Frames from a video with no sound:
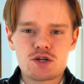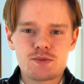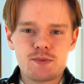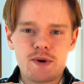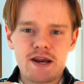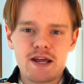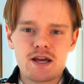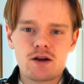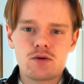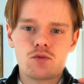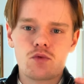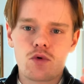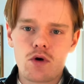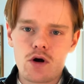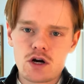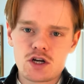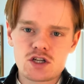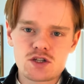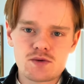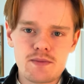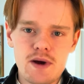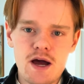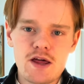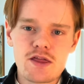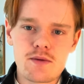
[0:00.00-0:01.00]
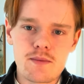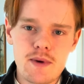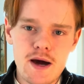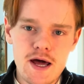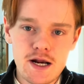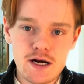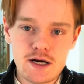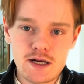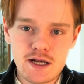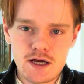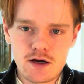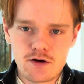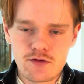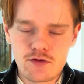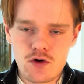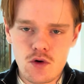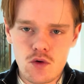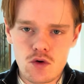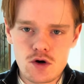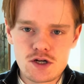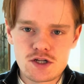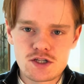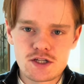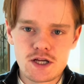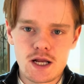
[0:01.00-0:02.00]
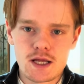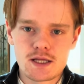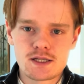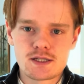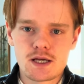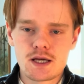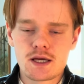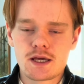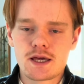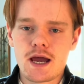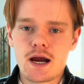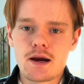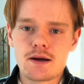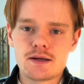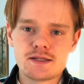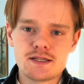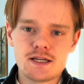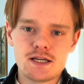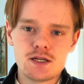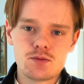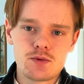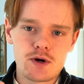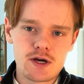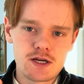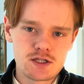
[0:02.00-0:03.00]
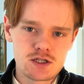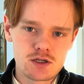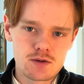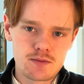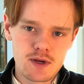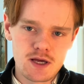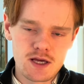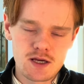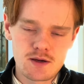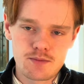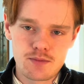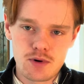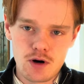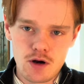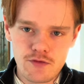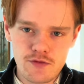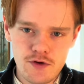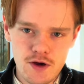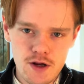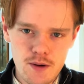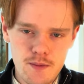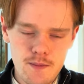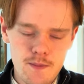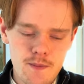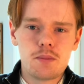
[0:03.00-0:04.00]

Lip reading: betting works mathematically, of course, and it's a guaranteed way to make profit,